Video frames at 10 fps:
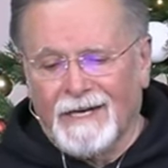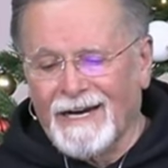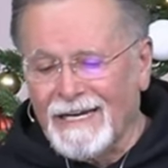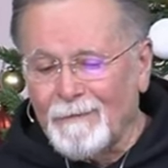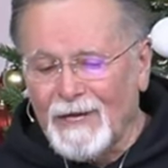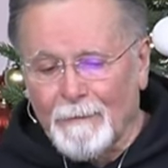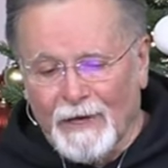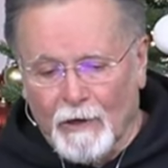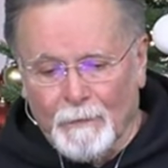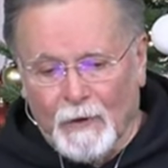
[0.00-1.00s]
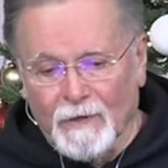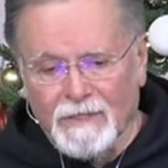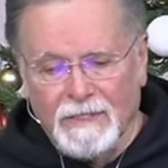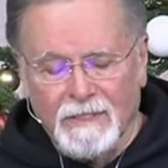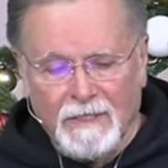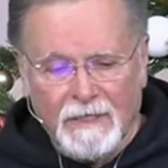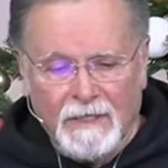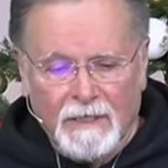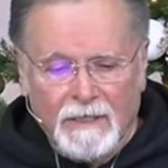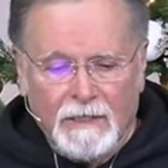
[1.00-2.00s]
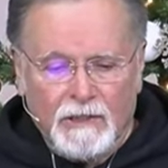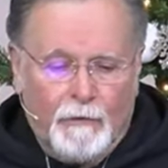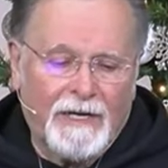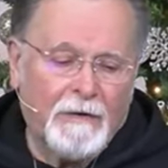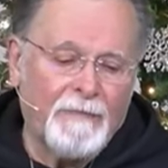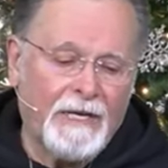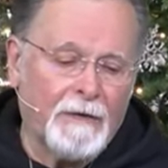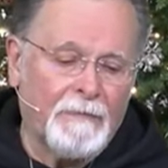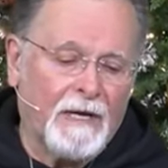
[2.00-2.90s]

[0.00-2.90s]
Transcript: I can be a better person. So I can be a,